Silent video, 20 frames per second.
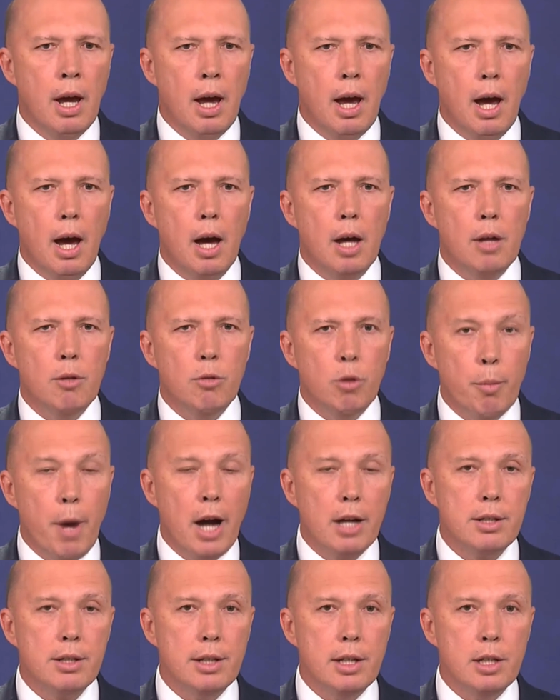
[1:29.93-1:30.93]

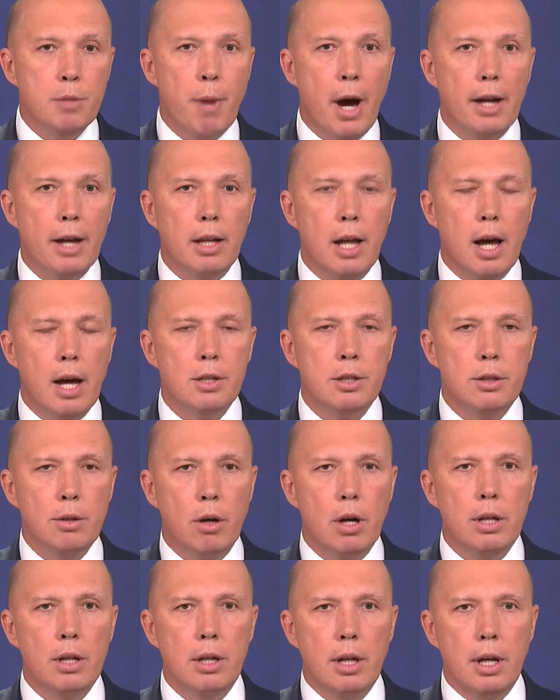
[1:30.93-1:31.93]
remarks that he's made last
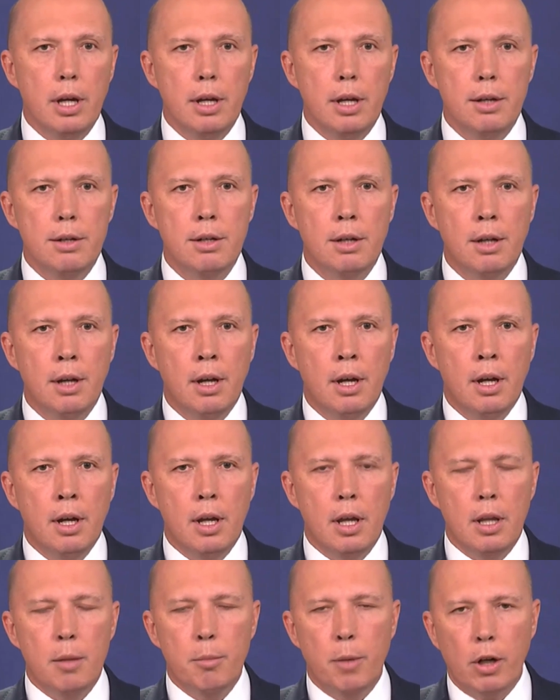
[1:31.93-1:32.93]
night, and
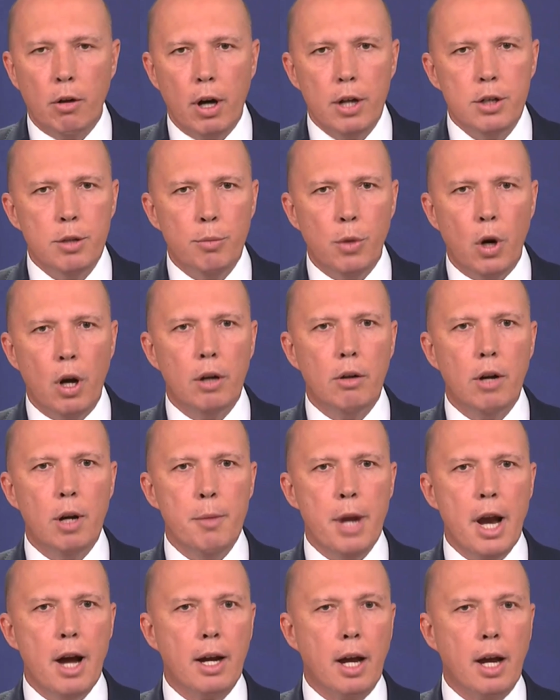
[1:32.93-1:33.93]
the migration
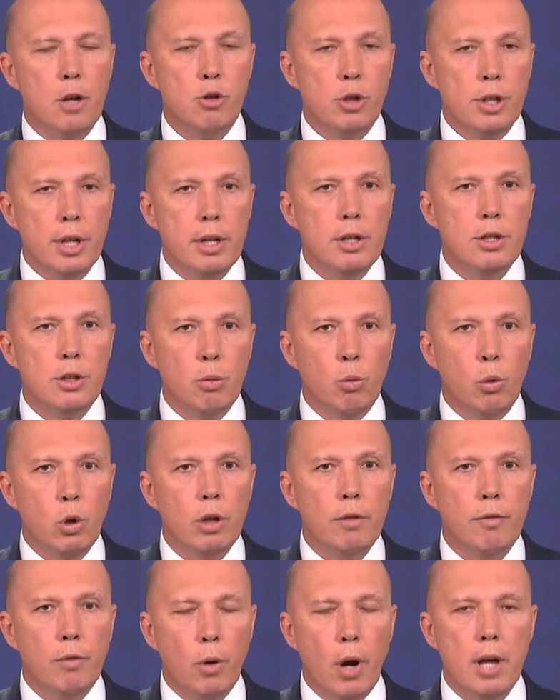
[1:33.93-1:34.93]
program in our country needs to
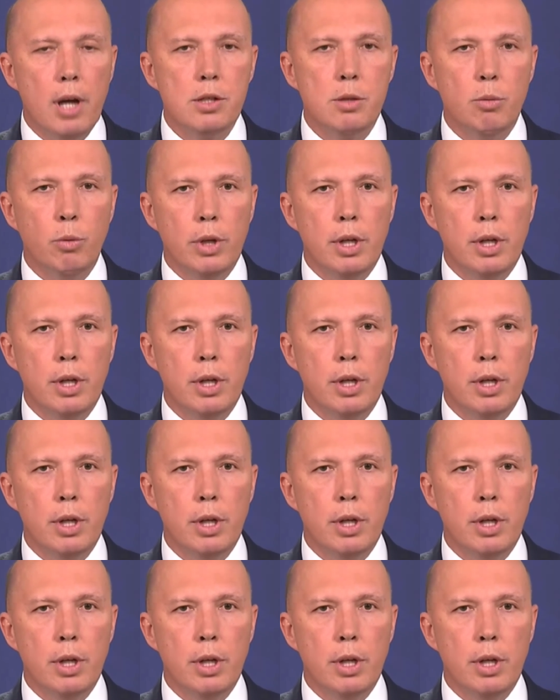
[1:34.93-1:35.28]
work for us.